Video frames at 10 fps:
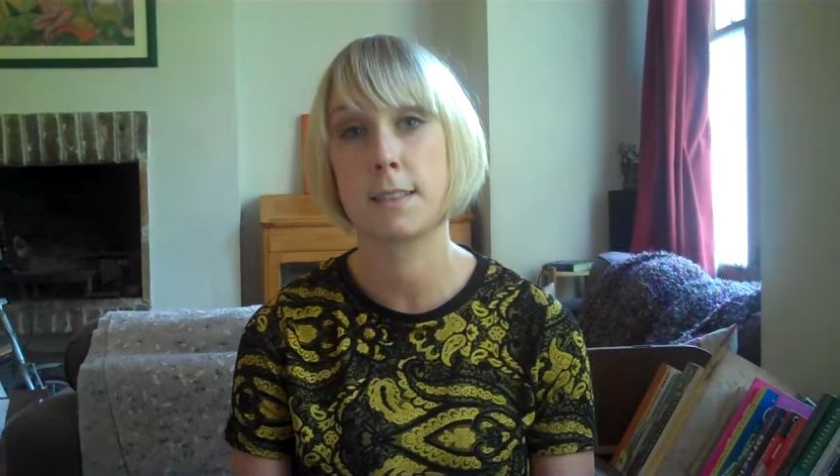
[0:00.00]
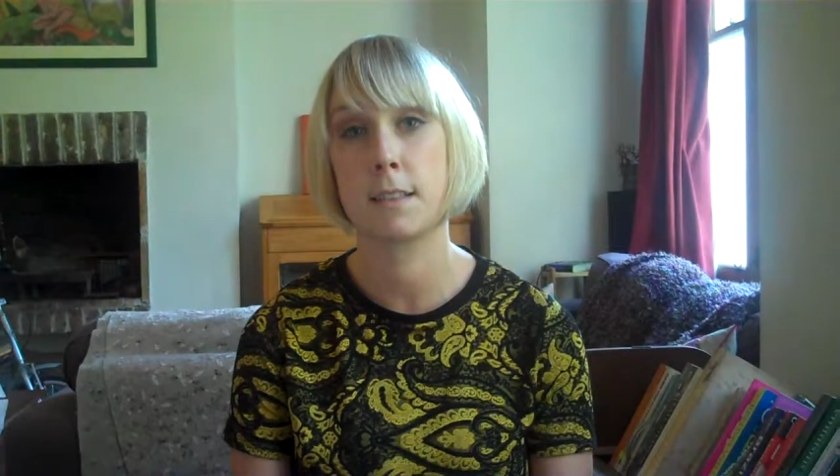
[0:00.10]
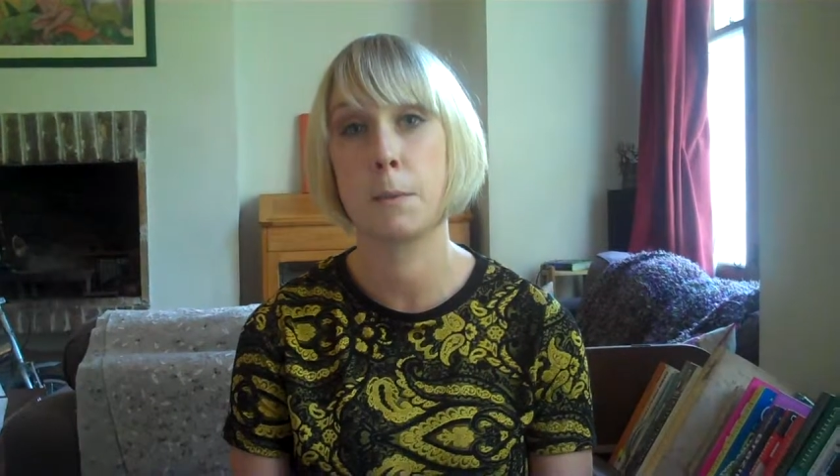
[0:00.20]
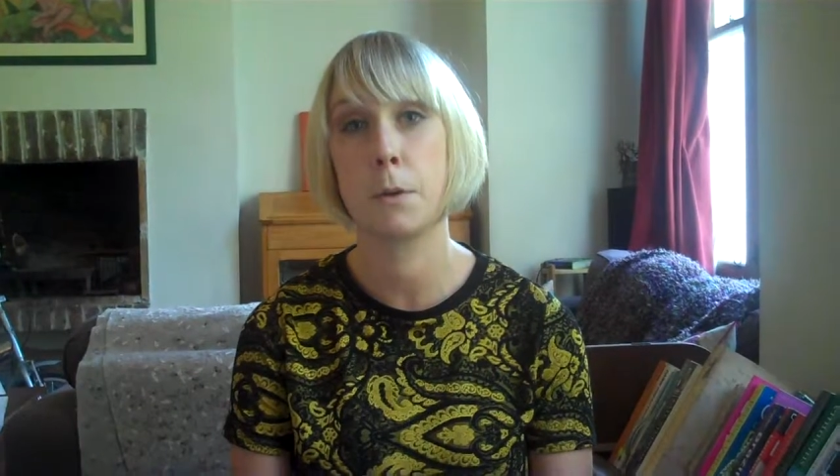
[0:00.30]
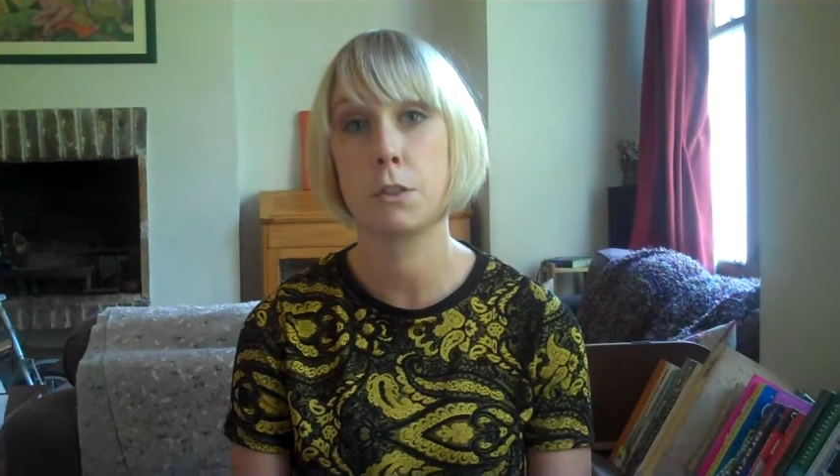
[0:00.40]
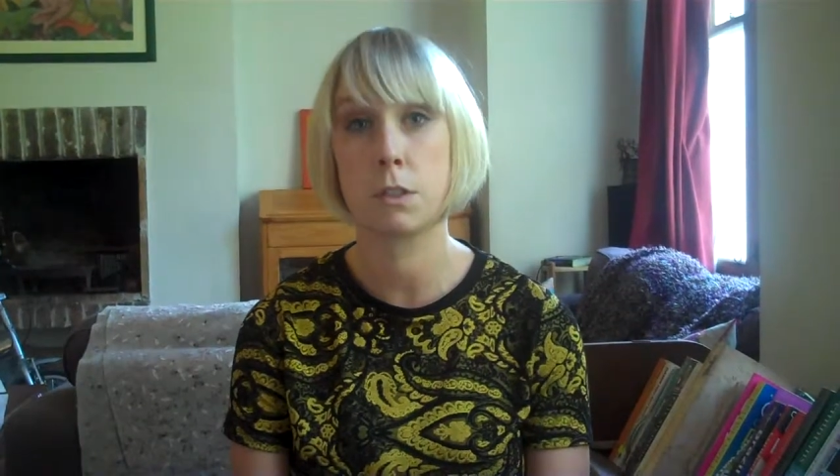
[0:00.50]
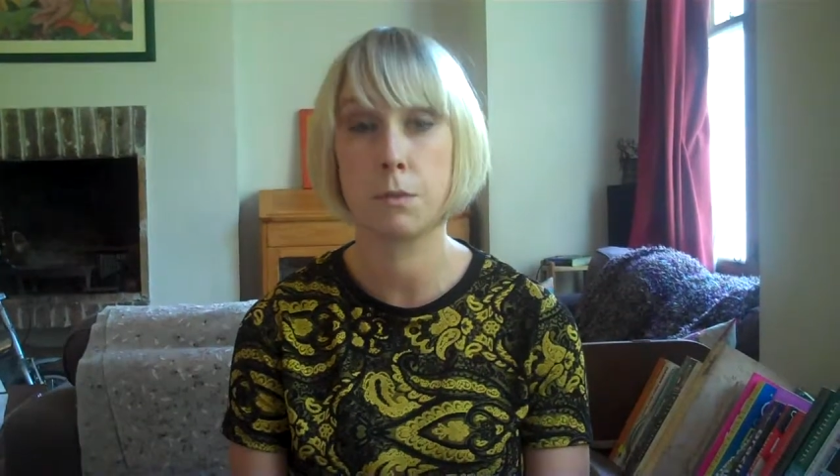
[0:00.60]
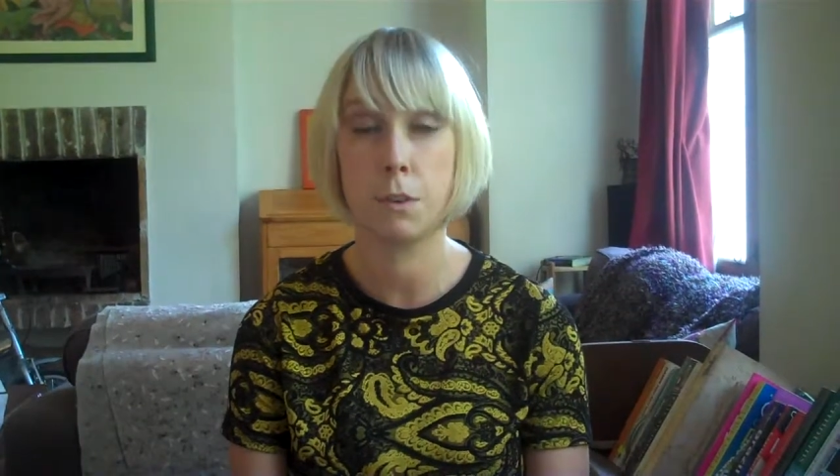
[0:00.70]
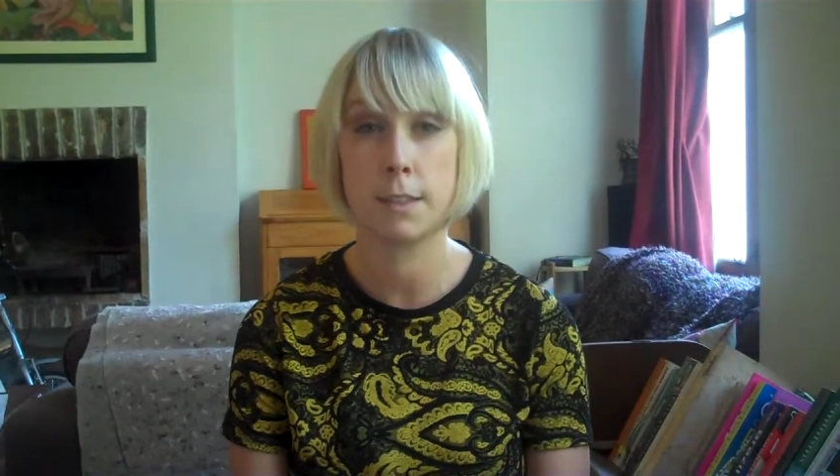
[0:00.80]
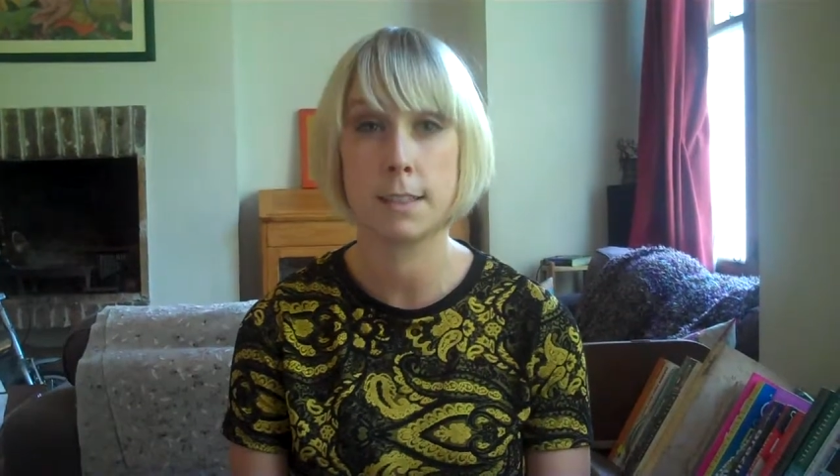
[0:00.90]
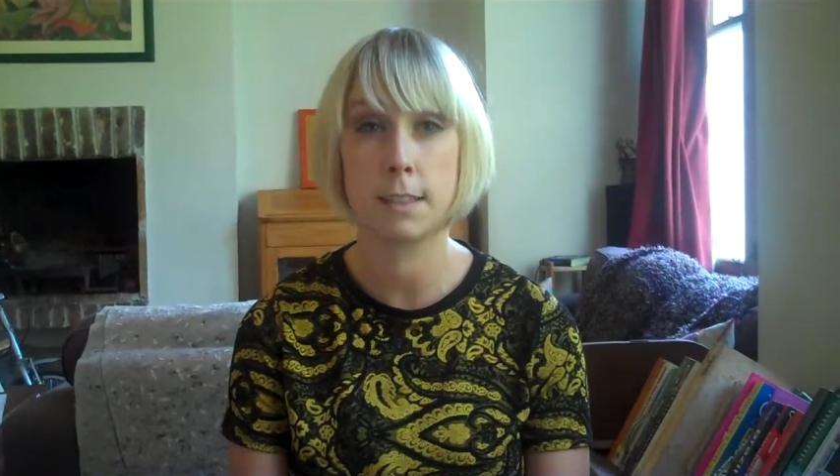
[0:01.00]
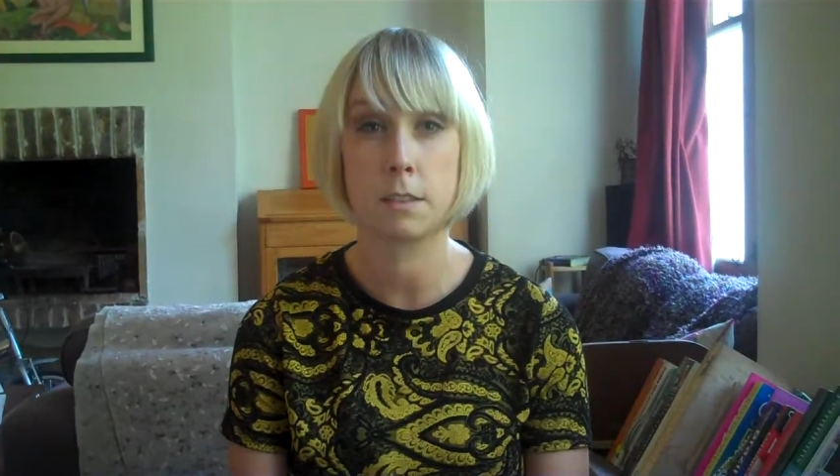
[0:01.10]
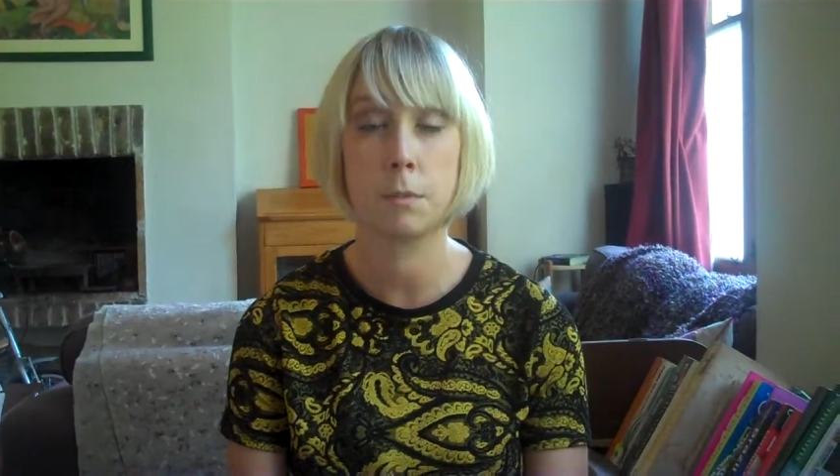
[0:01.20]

and the emerging findings.